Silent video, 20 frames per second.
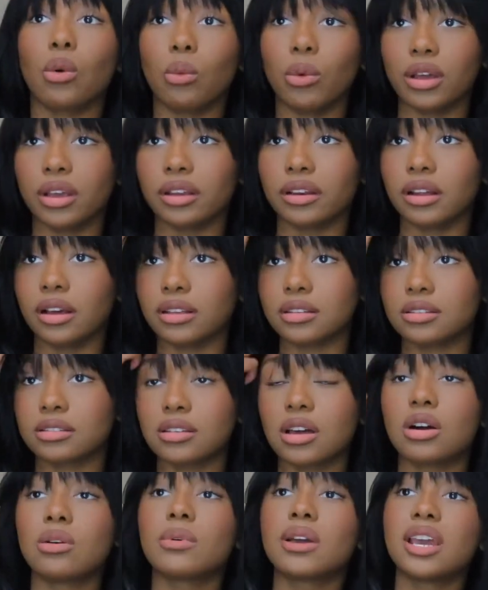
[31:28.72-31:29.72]
with a
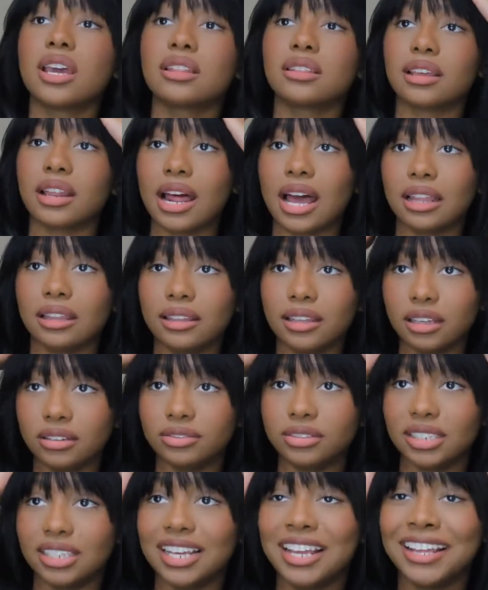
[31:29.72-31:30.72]
sew-in that I
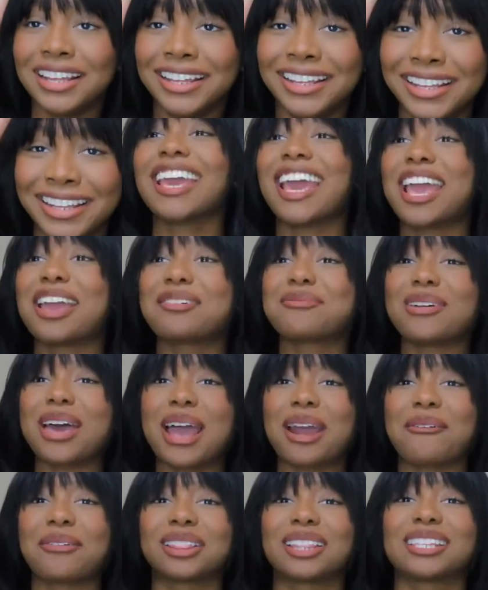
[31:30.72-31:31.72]
left in. Came
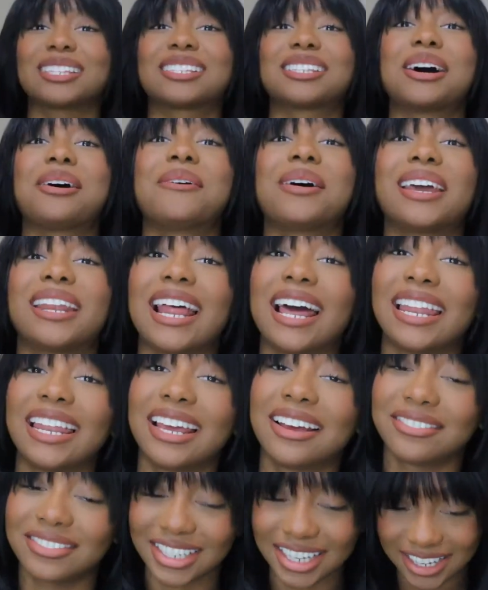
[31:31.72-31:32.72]
back with the sew-in I
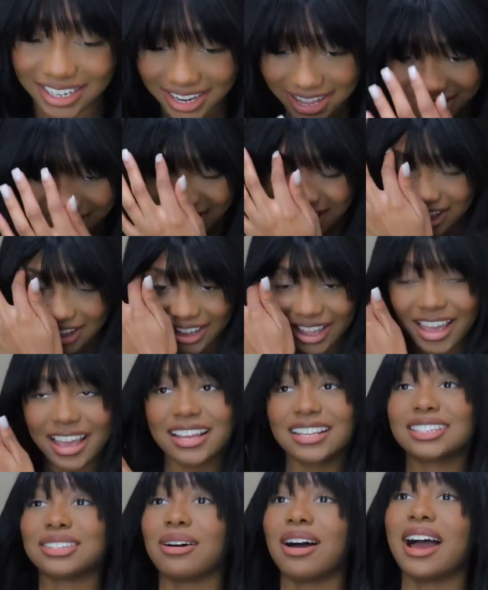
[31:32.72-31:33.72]
left in.
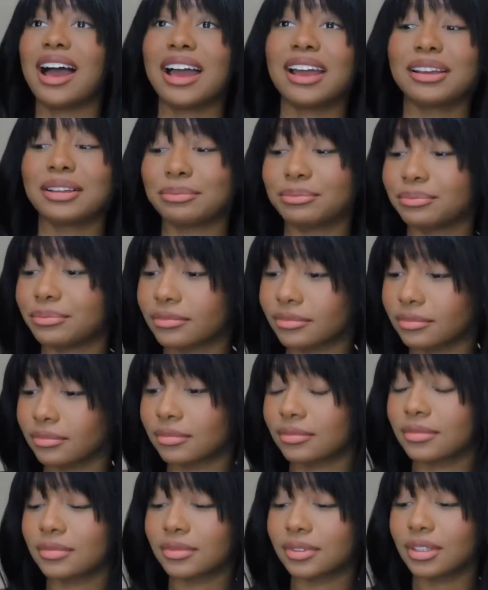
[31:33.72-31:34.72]
Okay, so I
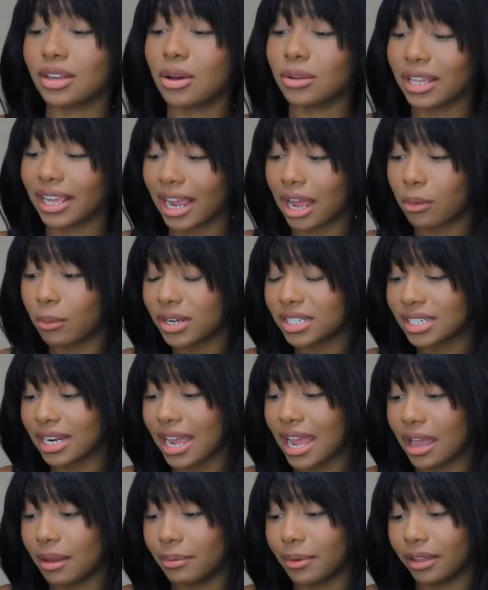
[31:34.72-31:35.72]
wish I
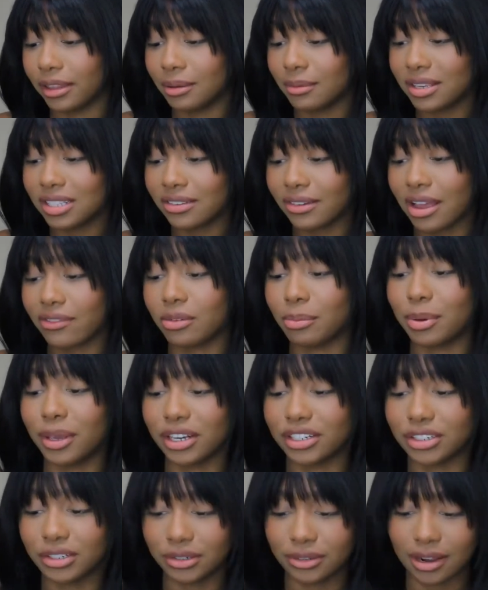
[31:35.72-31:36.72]
had, let me see if I have a
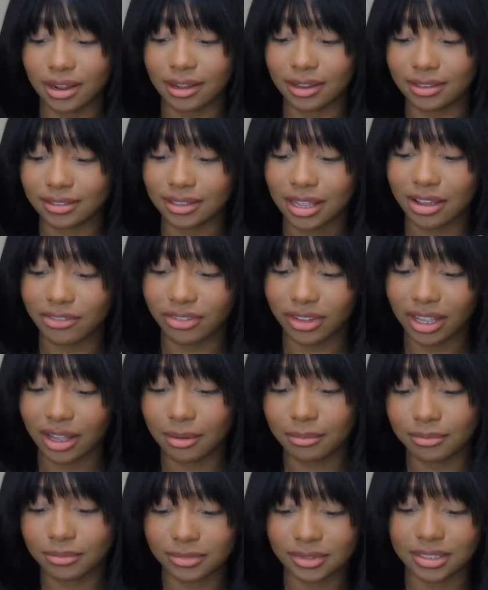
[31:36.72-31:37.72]
picture, you guys. I feel
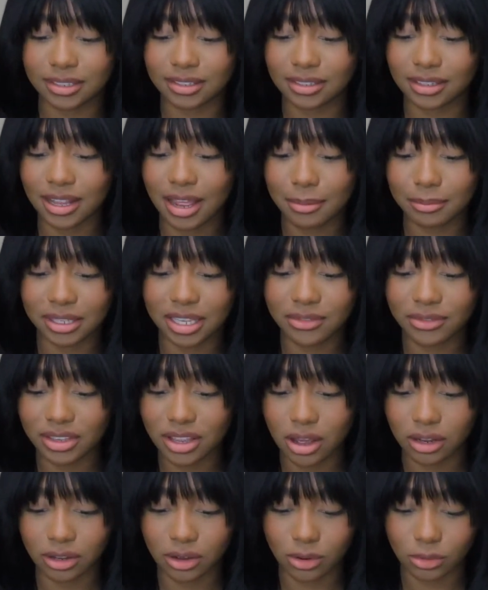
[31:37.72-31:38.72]
like I'm giving
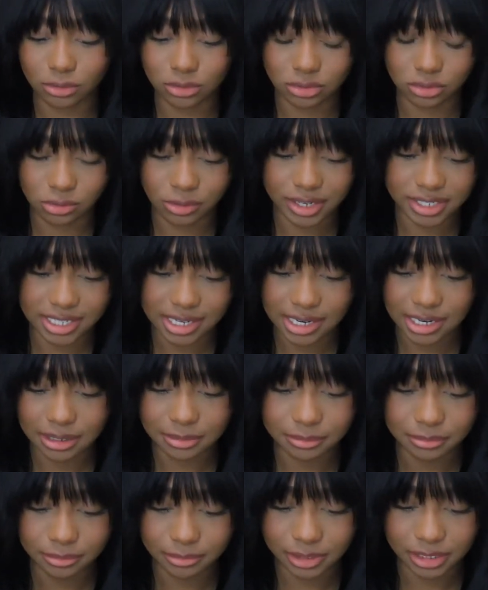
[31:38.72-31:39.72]
y'all a whole story
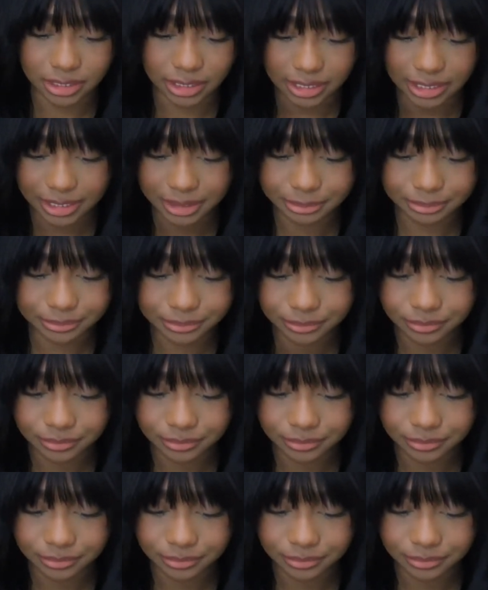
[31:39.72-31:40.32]
time, but like,